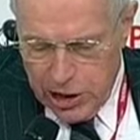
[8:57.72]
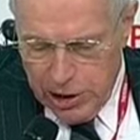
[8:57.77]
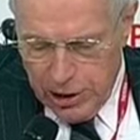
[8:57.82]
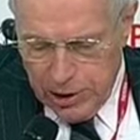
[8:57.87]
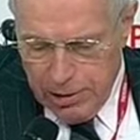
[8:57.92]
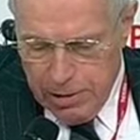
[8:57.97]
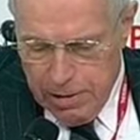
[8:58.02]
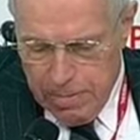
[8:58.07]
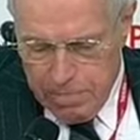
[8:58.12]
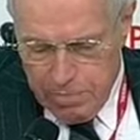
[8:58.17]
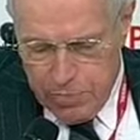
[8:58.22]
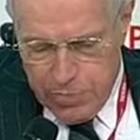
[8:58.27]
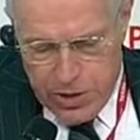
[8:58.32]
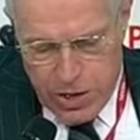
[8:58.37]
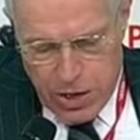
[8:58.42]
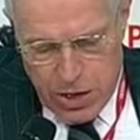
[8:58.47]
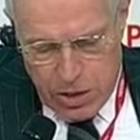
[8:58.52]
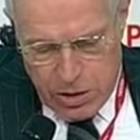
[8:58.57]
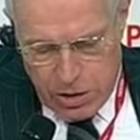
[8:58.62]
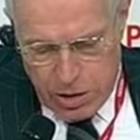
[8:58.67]
here,
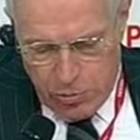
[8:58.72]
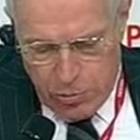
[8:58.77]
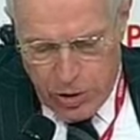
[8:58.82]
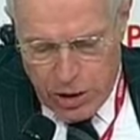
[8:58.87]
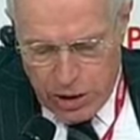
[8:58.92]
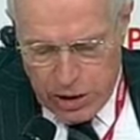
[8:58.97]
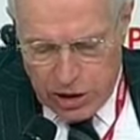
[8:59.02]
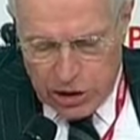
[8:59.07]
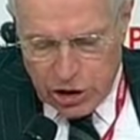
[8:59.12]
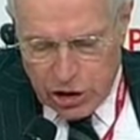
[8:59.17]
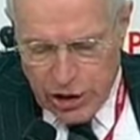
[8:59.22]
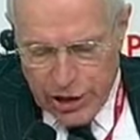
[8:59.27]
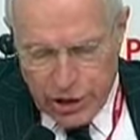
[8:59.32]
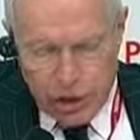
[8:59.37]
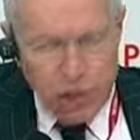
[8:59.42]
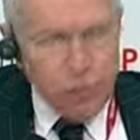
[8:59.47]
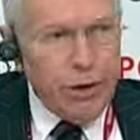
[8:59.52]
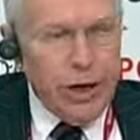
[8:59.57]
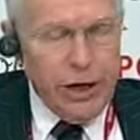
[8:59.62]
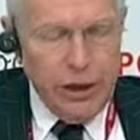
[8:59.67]
the real
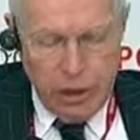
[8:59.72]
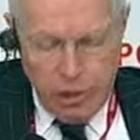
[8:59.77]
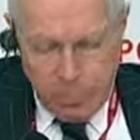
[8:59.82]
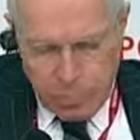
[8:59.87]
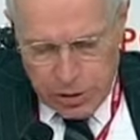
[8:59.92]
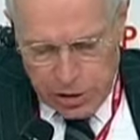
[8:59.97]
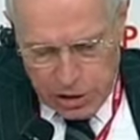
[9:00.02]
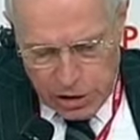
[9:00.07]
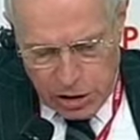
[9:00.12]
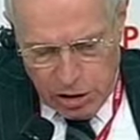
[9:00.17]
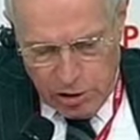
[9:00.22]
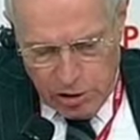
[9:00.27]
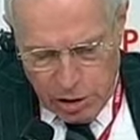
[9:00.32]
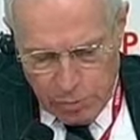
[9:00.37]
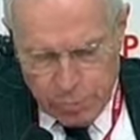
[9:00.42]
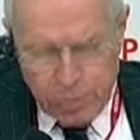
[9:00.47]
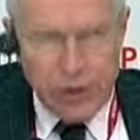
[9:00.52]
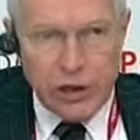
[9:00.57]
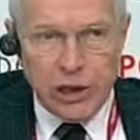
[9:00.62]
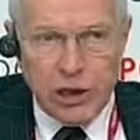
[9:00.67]
exchange rate
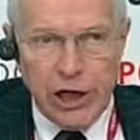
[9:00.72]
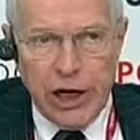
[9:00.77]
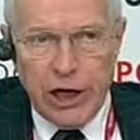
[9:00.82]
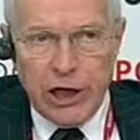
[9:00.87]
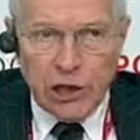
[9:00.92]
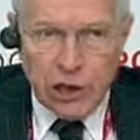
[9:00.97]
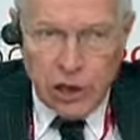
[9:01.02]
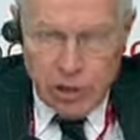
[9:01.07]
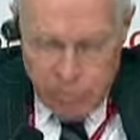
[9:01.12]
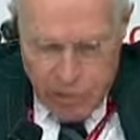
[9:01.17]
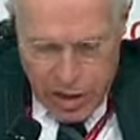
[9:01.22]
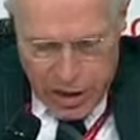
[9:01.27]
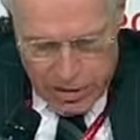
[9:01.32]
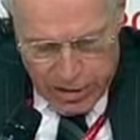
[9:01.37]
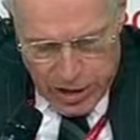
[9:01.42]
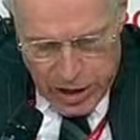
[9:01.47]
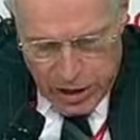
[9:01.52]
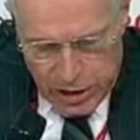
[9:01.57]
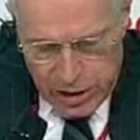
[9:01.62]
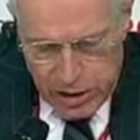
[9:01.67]
depreciation,
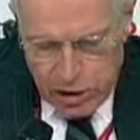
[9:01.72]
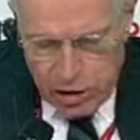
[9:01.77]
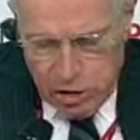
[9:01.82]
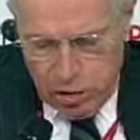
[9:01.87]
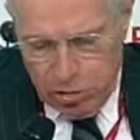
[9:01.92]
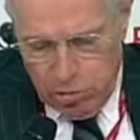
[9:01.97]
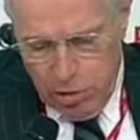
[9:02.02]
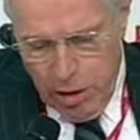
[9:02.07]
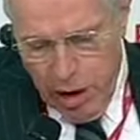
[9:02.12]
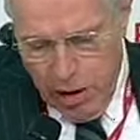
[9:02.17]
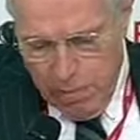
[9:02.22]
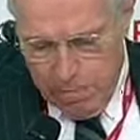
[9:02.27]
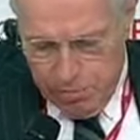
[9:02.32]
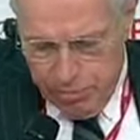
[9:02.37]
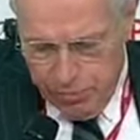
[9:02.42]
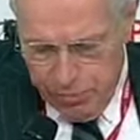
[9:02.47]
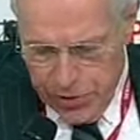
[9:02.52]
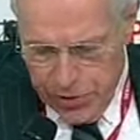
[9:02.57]
that initial drop,